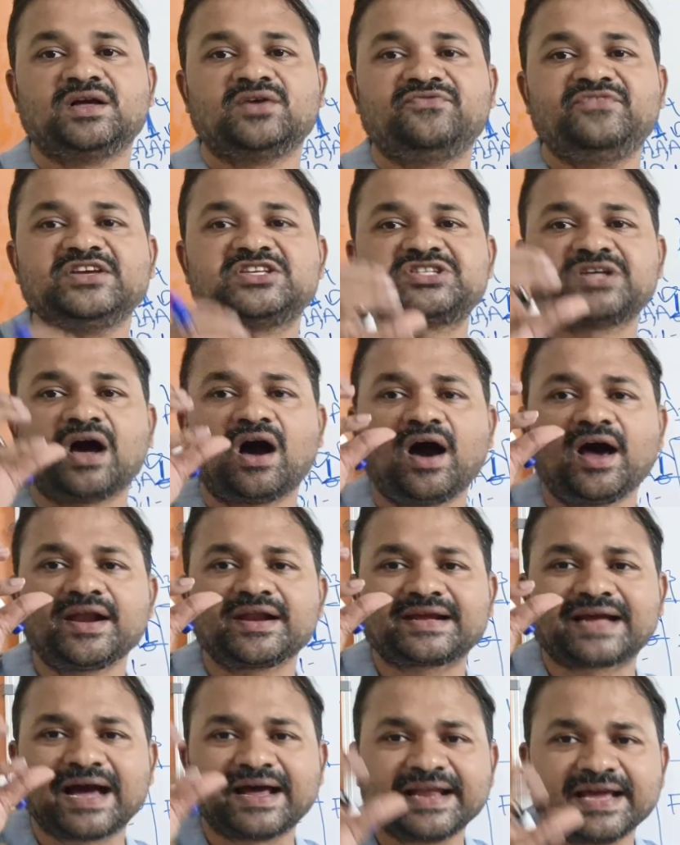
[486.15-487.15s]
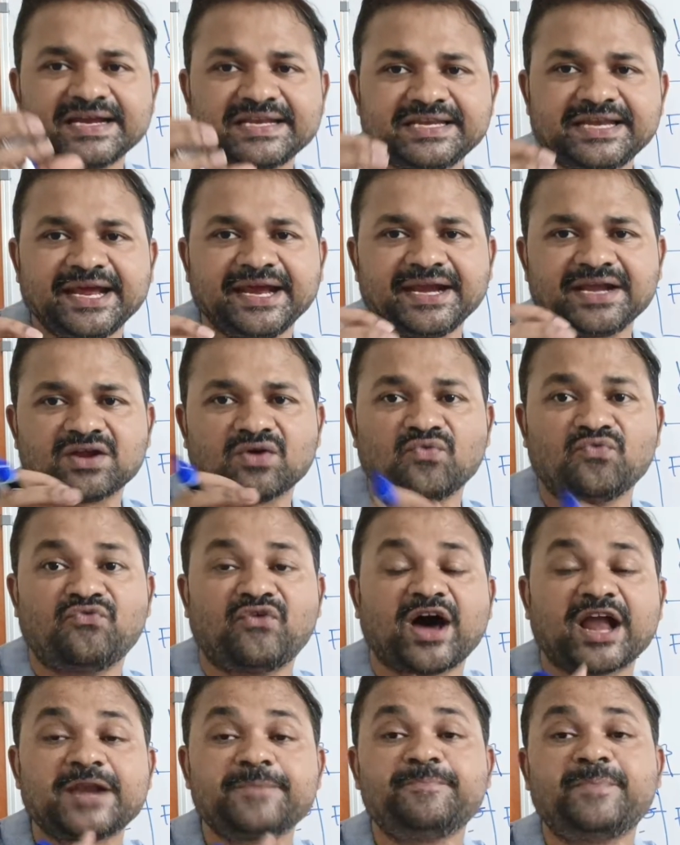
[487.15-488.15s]
which are connected
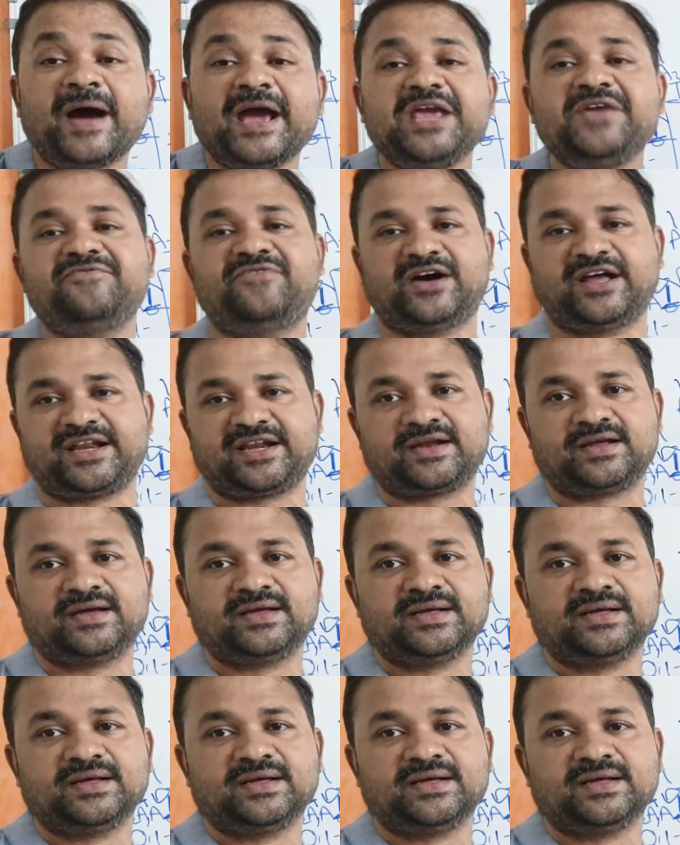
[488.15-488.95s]
one by one